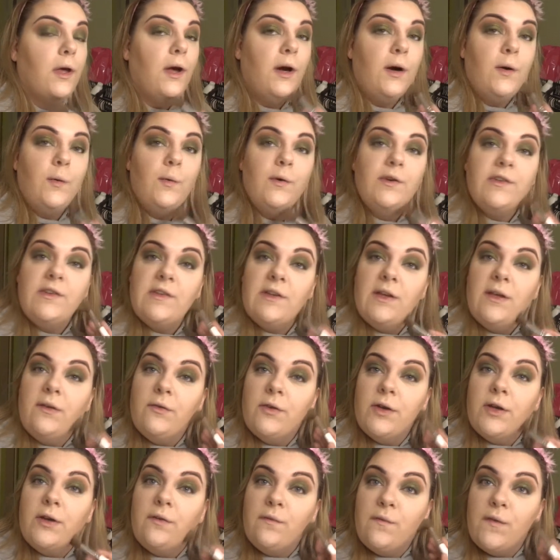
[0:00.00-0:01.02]
I wasn't
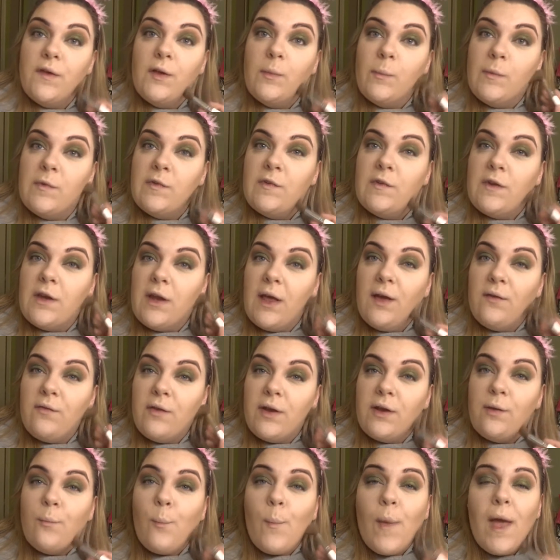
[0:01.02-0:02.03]
even going to film this tonight.
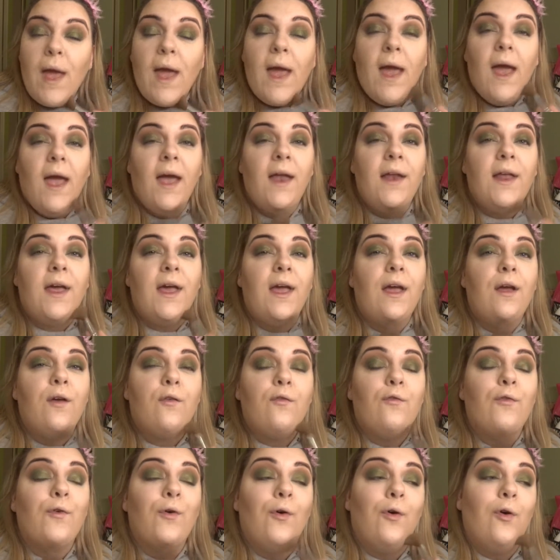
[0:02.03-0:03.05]
I've had a headache
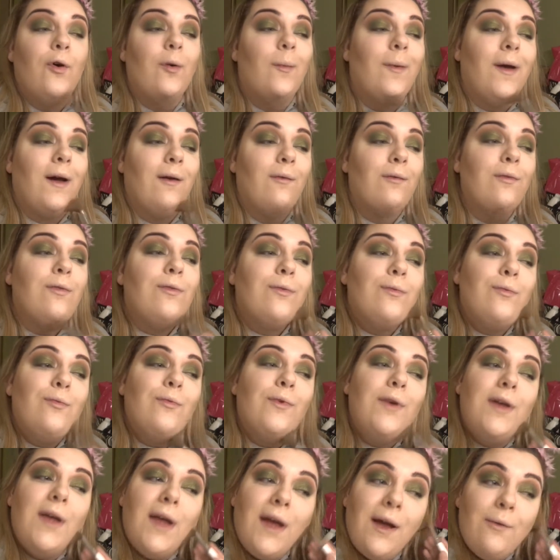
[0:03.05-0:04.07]
for about
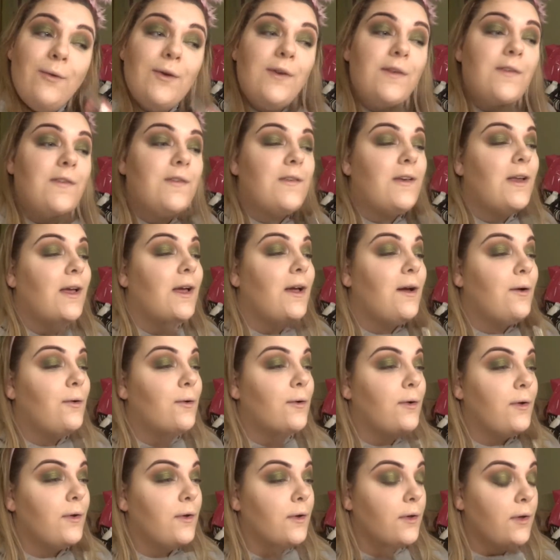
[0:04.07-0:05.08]
3 hours now,
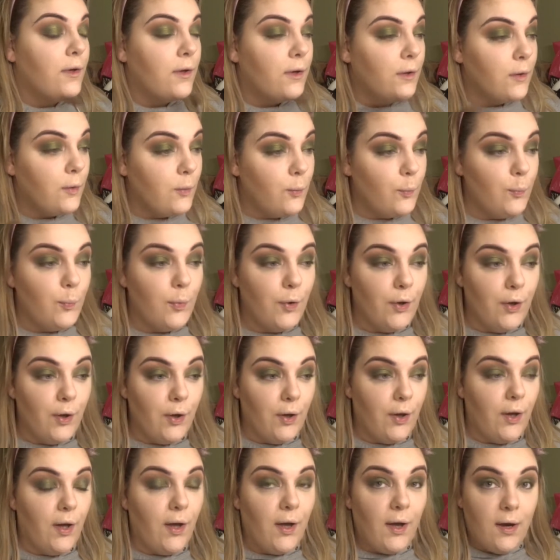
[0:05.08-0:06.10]

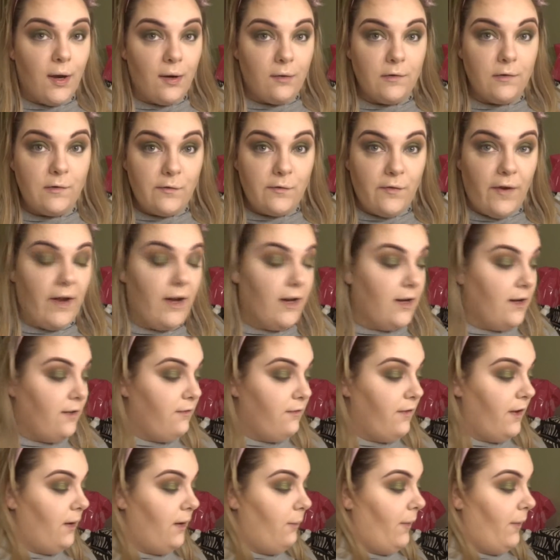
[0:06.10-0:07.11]
but I was finally
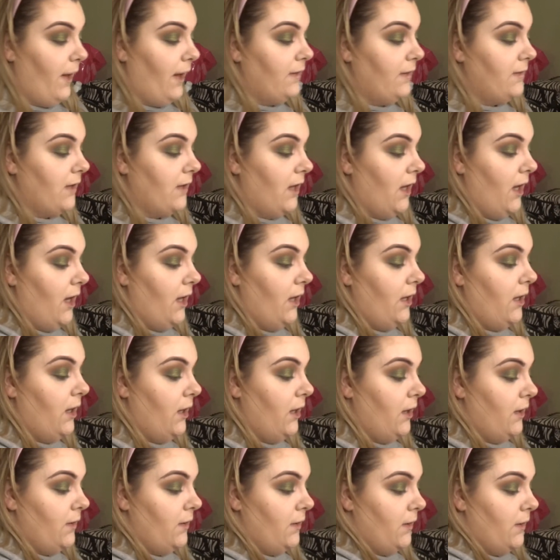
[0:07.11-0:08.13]
feeling better.
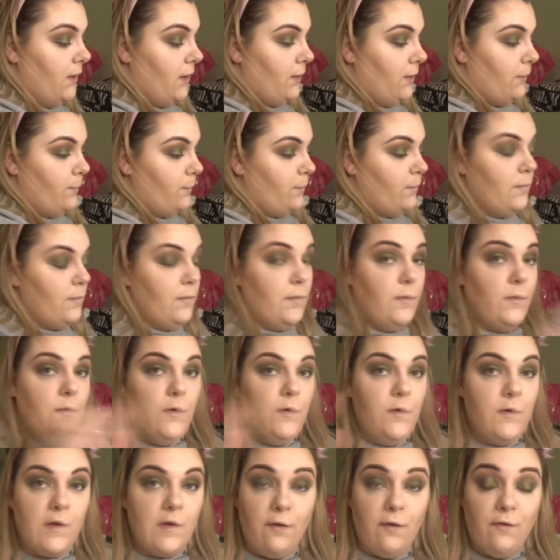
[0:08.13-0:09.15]

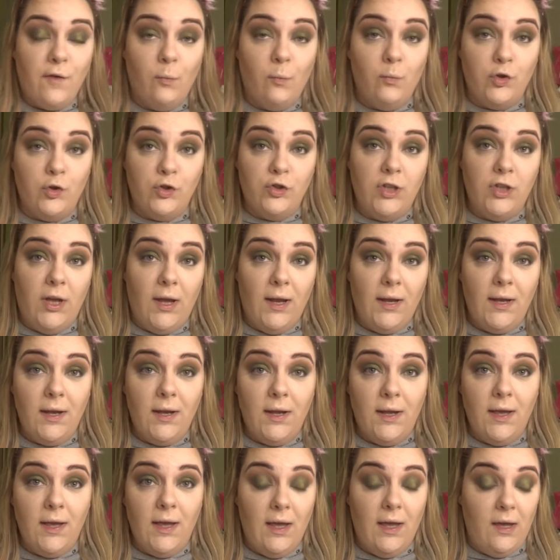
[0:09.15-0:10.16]
So if I'm rushing,
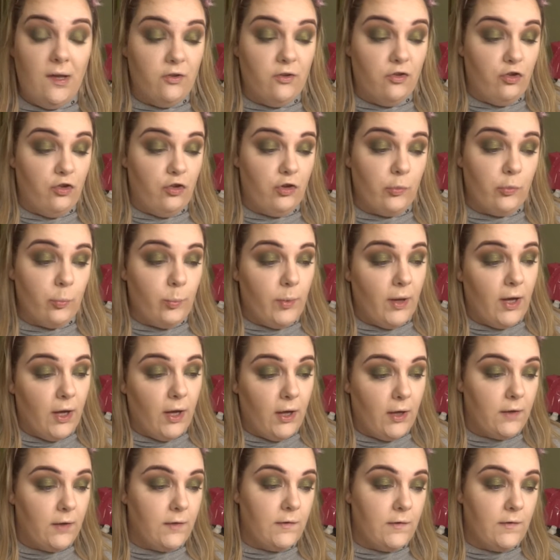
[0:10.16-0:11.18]
it's just
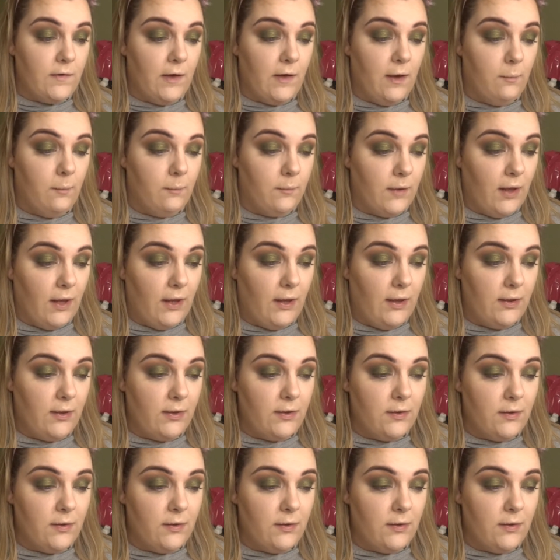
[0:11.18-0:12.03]
because I'm like,